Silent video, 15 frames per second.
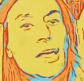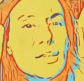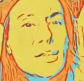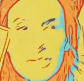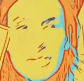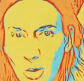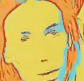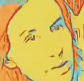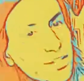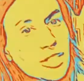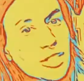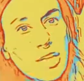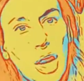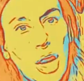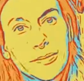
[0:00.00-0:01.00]
The horse
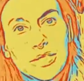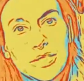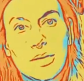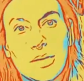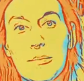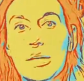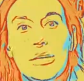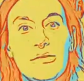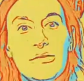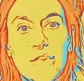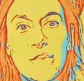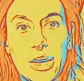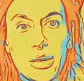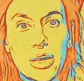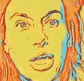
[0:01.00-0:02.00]
stops in the middle of the
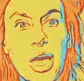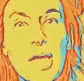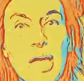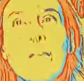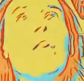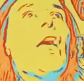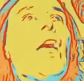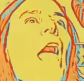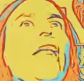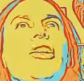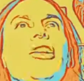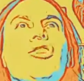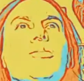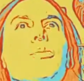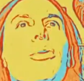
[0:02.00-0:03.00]
area and he
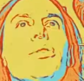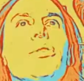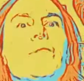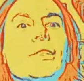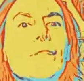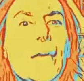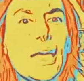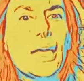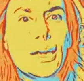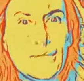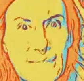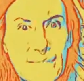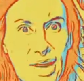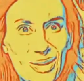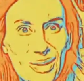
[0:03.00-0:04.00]
just puts his hand
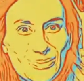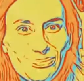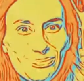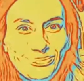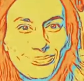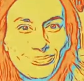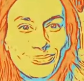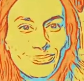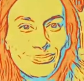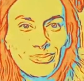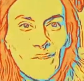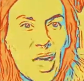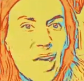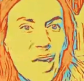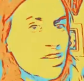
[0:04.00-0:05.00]
out
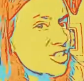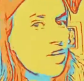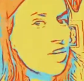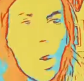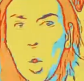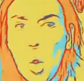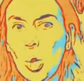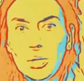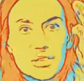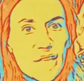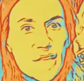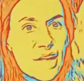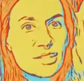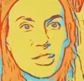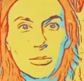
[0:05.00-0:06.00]
and he just holds
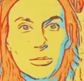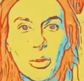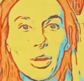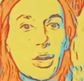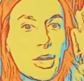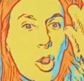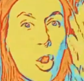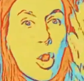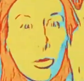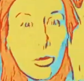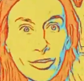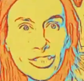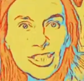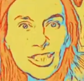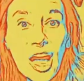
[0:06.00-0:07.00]
that smirk. And
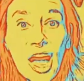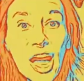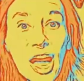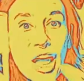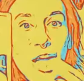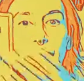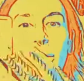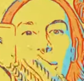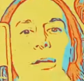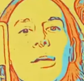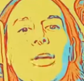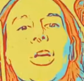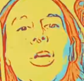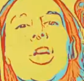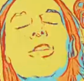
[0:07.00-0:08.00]
over time,
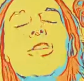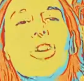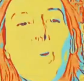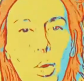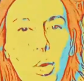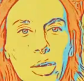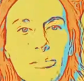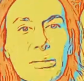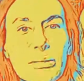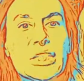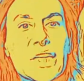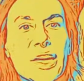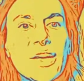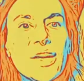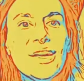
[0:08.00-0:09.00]
the coin
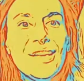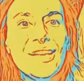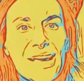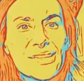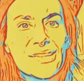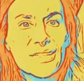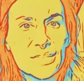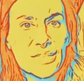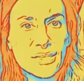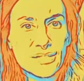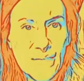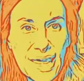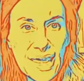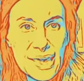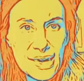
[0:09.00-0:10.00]
materializes in his
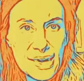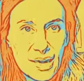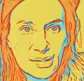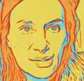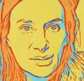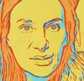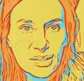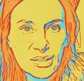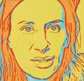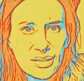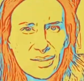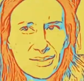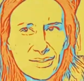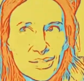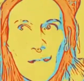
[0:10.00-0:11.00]
hand.
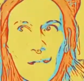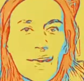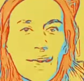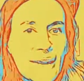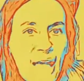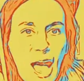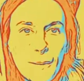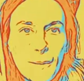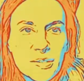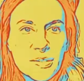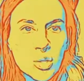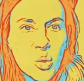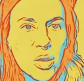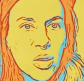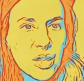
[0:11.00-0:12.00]
It's not like it happens
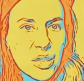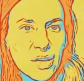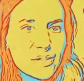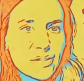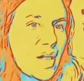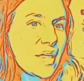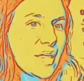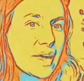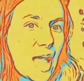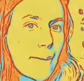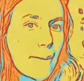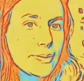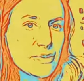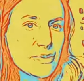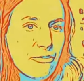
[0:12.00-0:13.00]
quickly. It's not like it
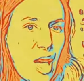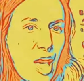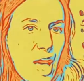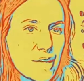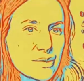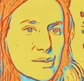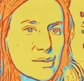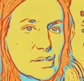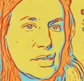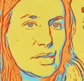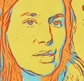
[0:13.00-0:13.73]
happens fast.